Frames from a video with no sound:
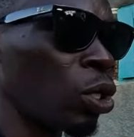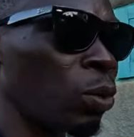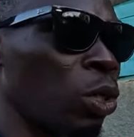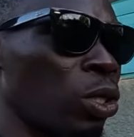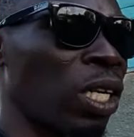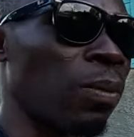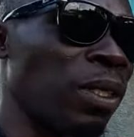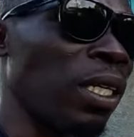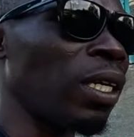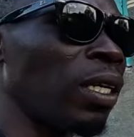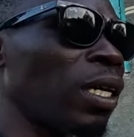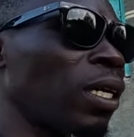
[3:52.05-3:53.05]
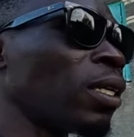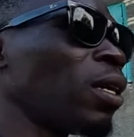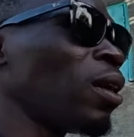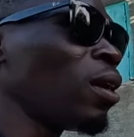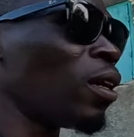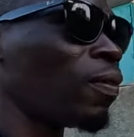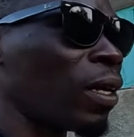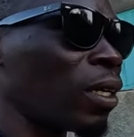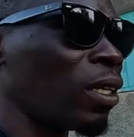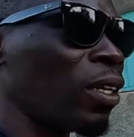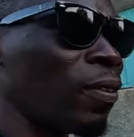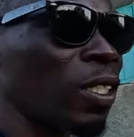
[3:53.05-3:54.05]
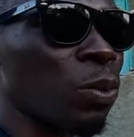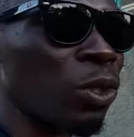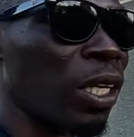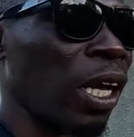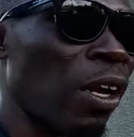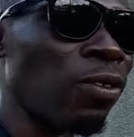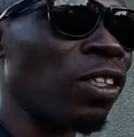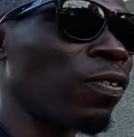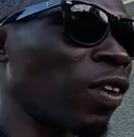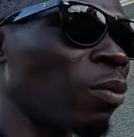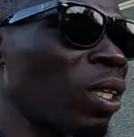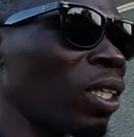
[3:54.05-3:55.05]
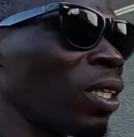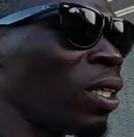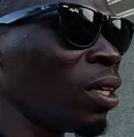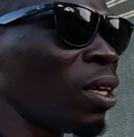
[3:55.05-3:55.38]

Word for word: because I'm thinking that if I give this money out to the family,